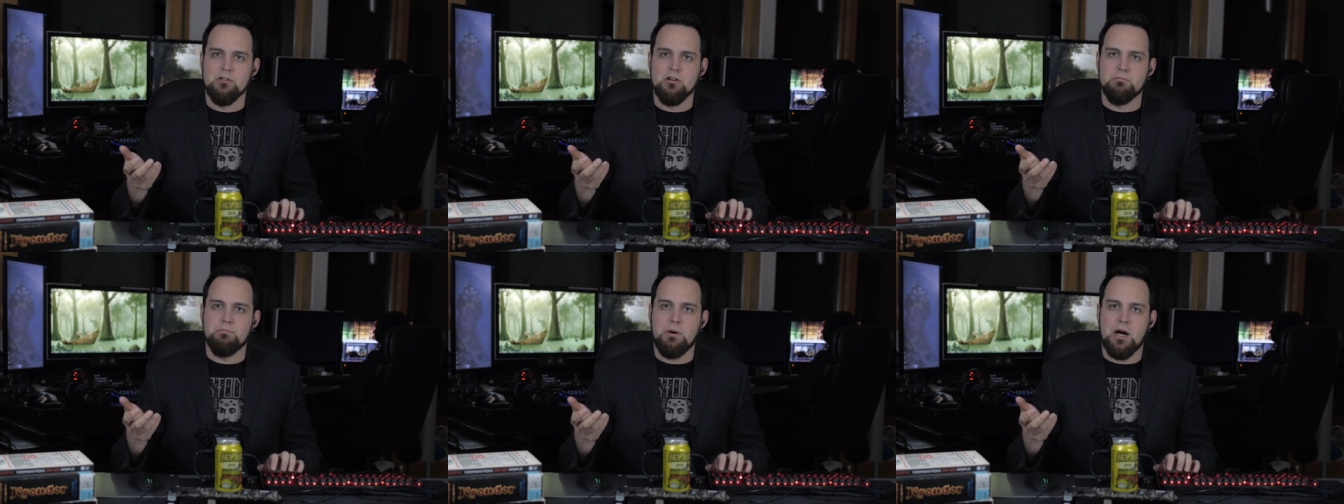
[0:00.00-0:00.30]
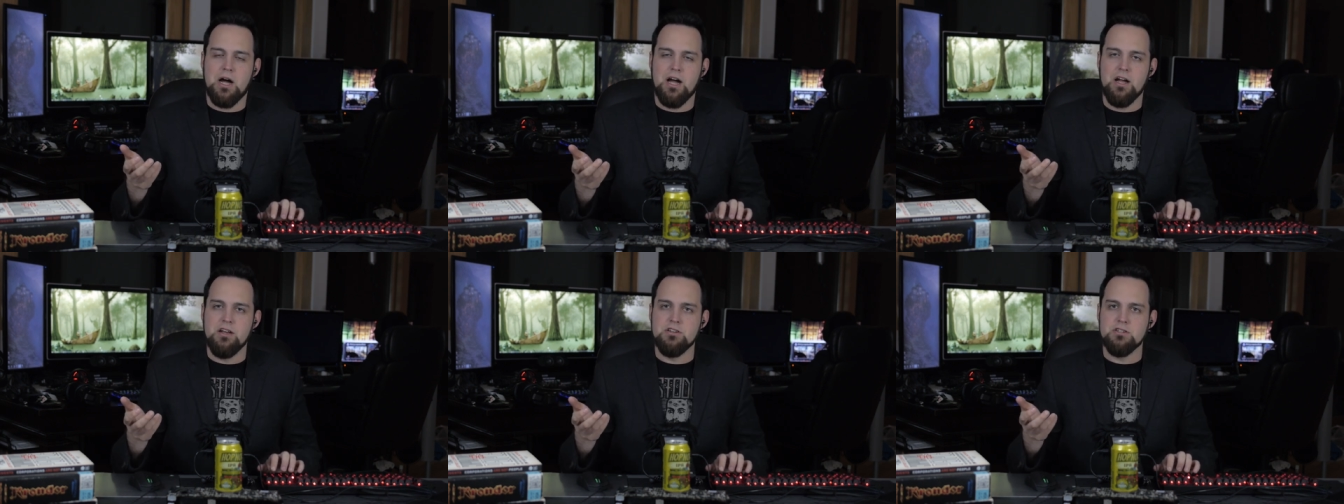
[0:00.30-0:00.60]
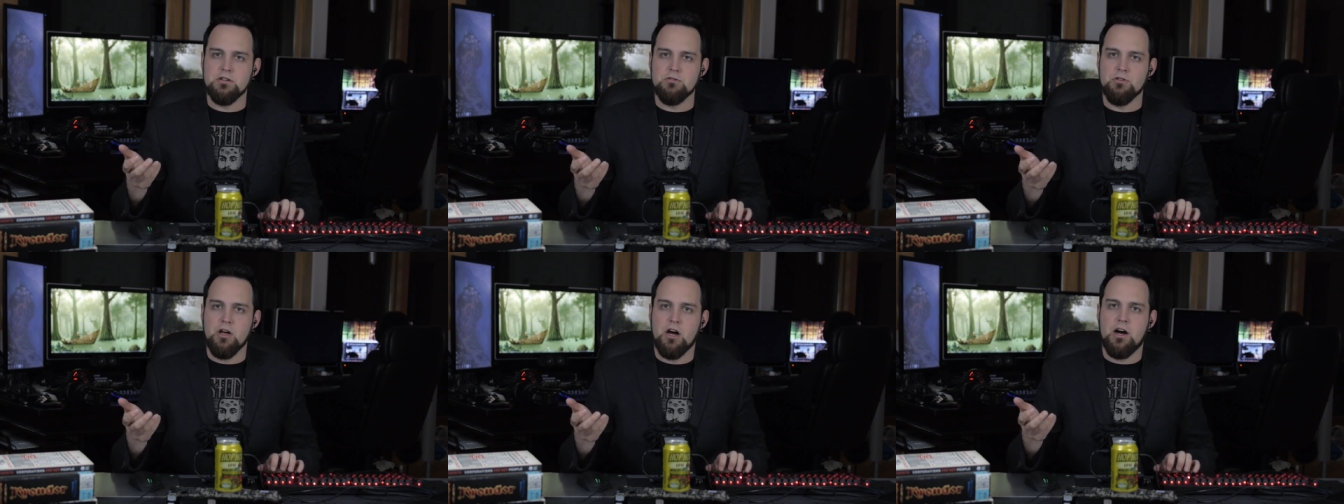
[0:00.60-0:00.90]
"Look
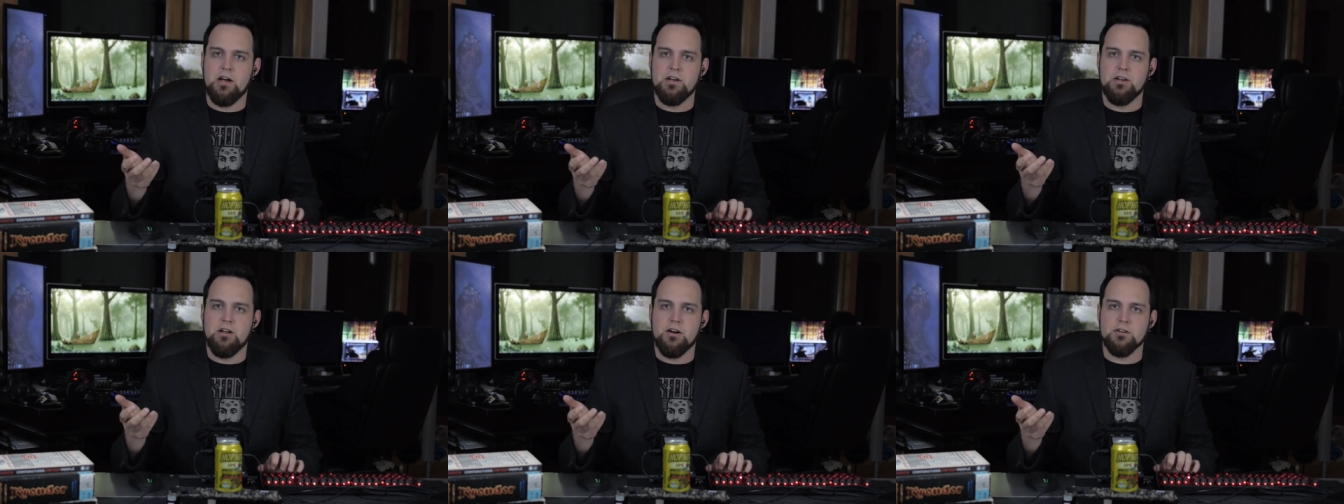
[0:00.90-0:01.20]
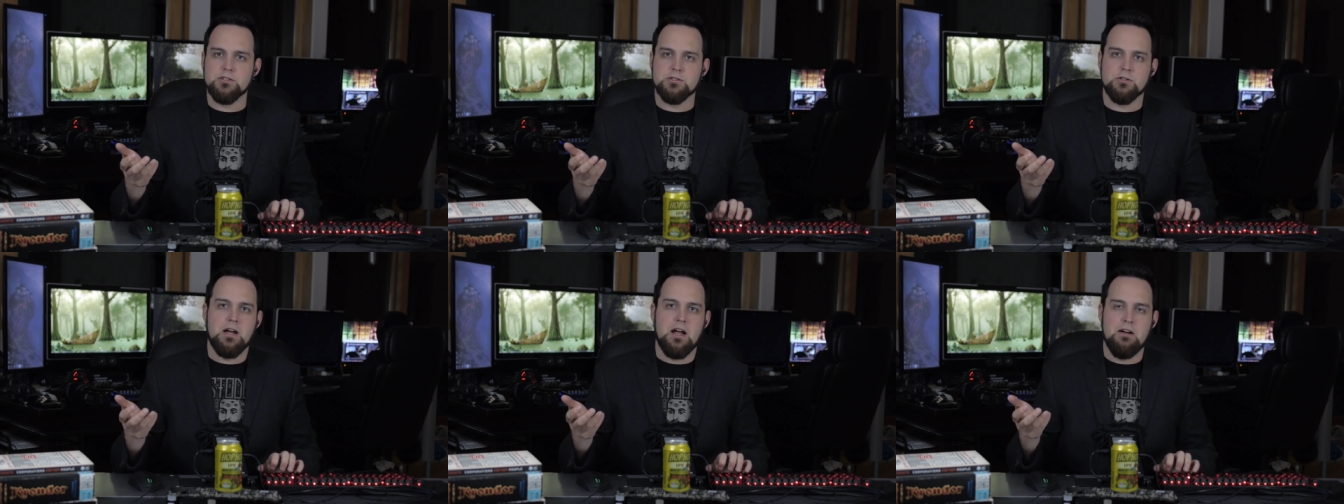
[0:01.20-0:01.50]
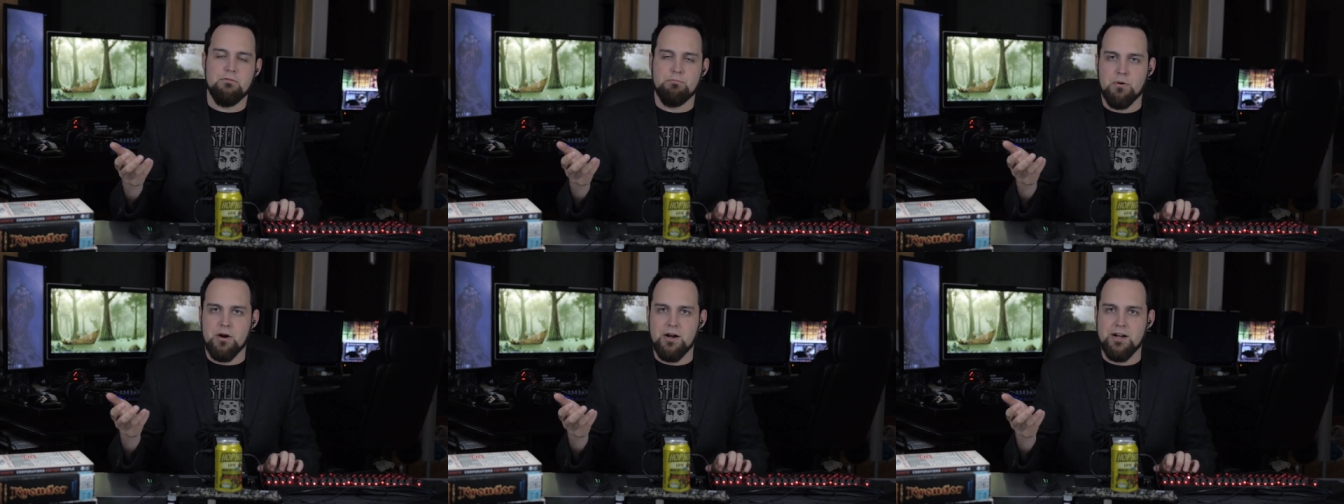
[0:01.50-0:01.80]
behind you, the hot dogs are
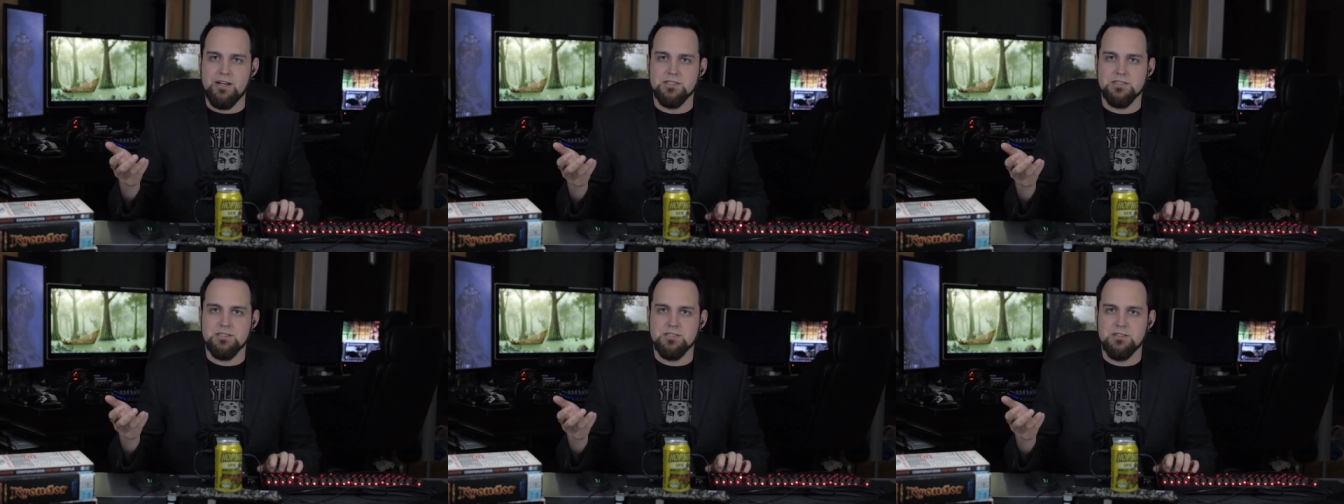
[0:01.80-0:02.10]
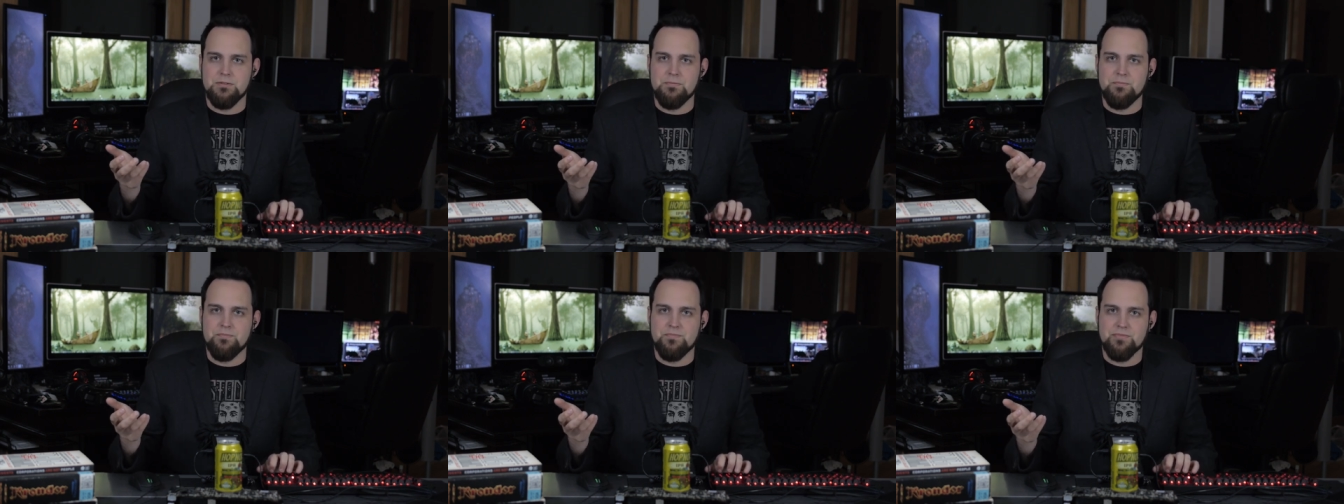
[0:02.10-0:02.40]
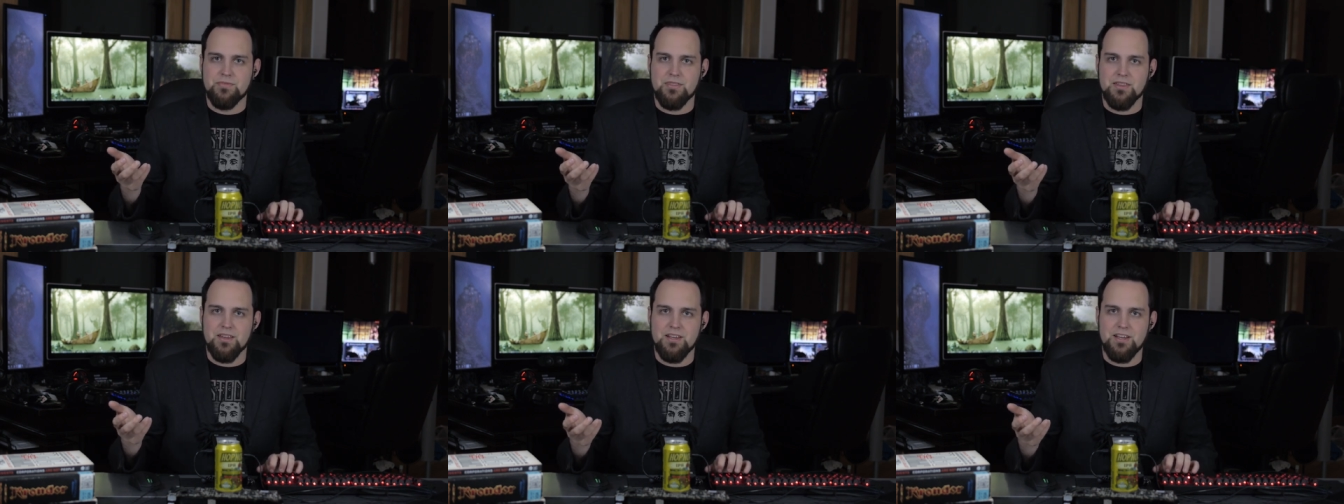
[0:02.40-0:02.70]
half price."
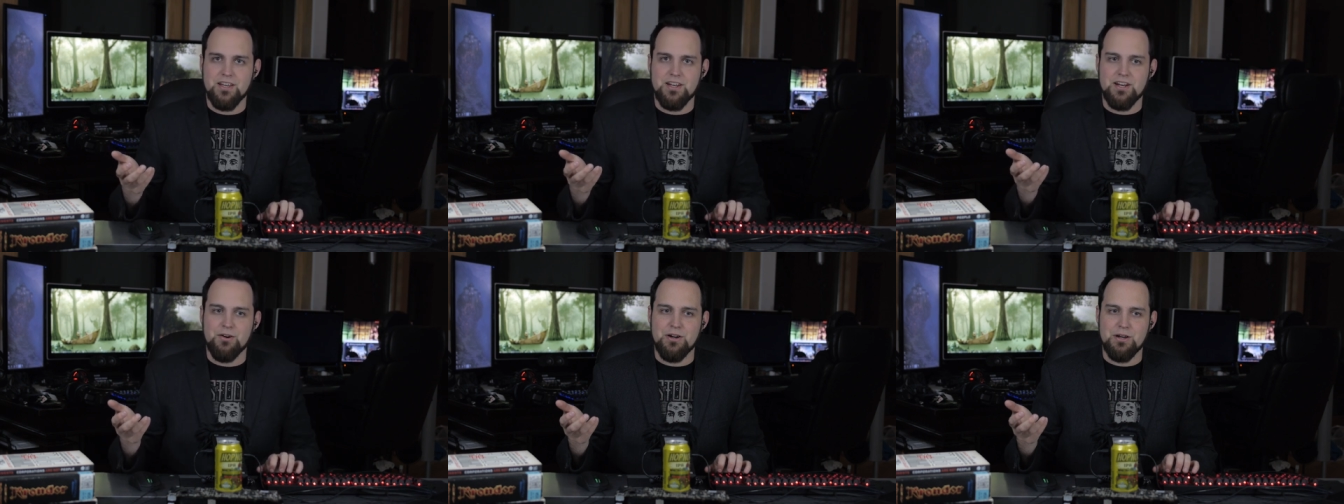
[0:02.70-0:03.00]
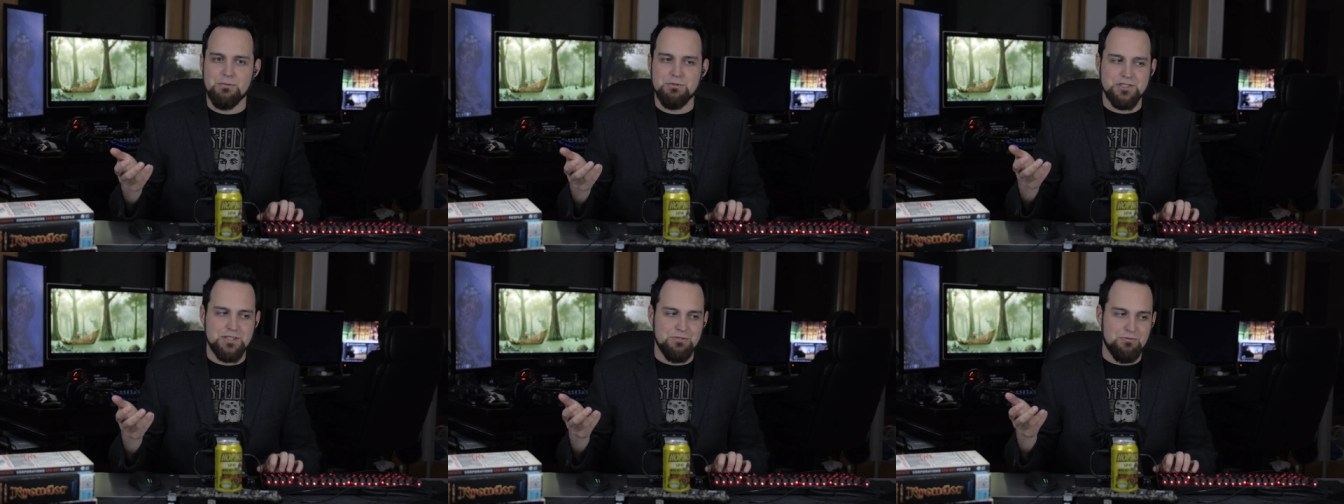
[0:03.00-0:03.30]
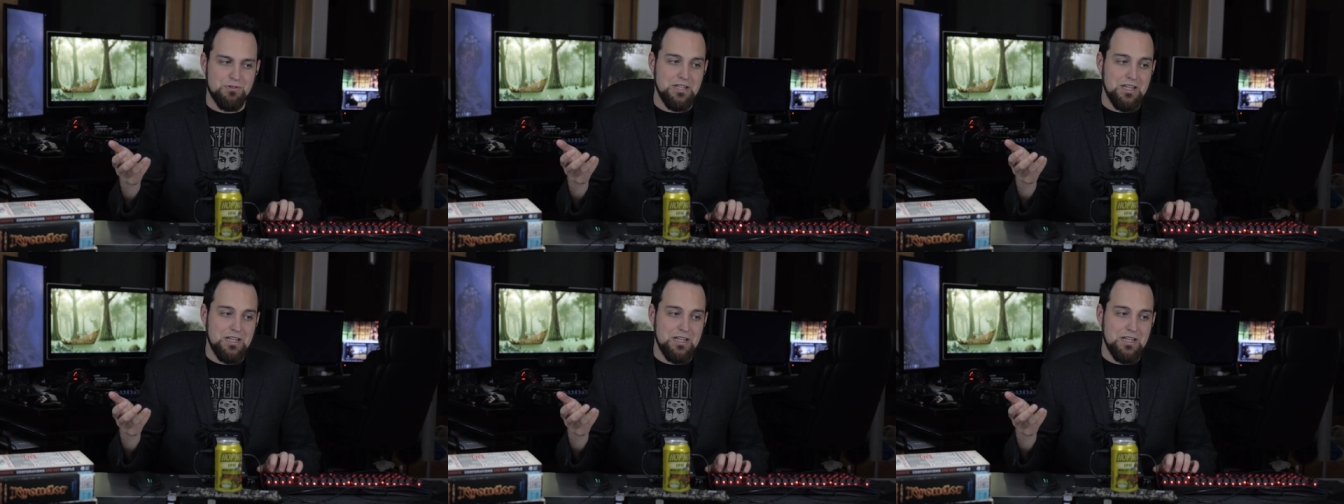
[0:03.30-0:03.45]
You know, it was